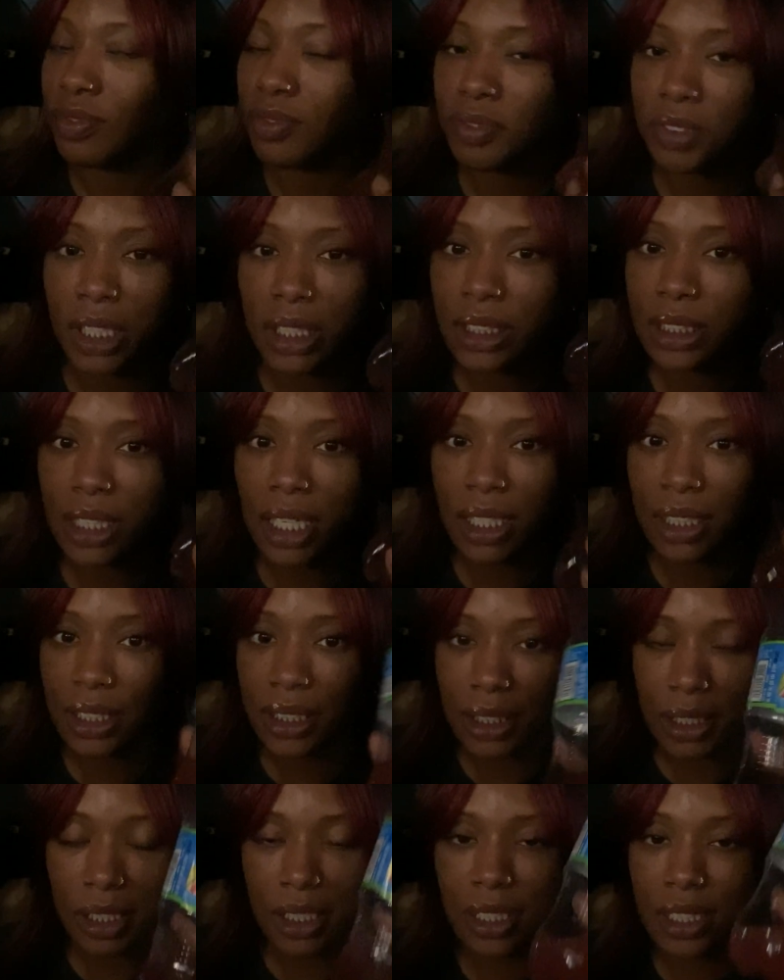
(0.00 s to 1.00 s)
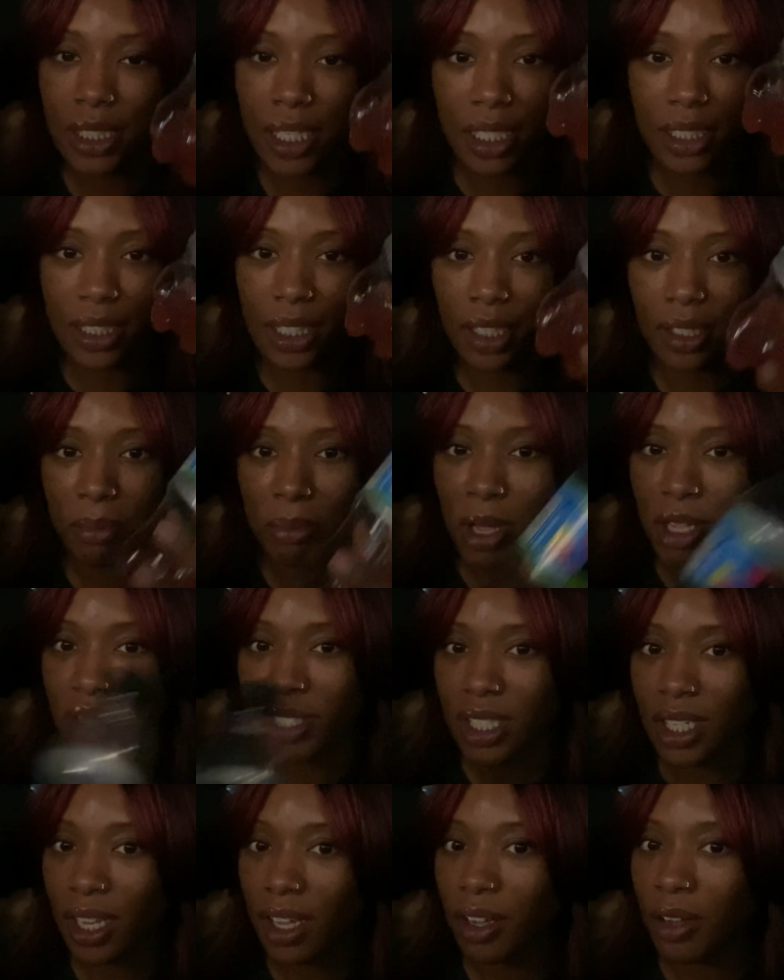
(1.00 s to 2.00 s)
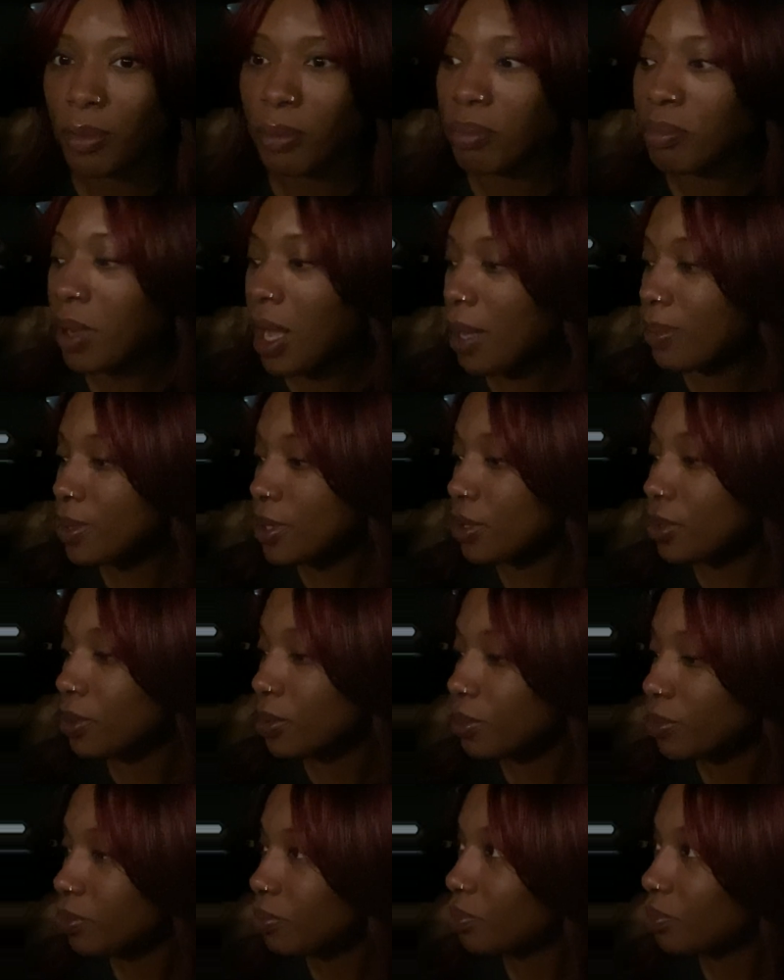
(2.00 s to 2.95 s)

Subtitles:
That's exactly... It just tastes like a melted down popsicle.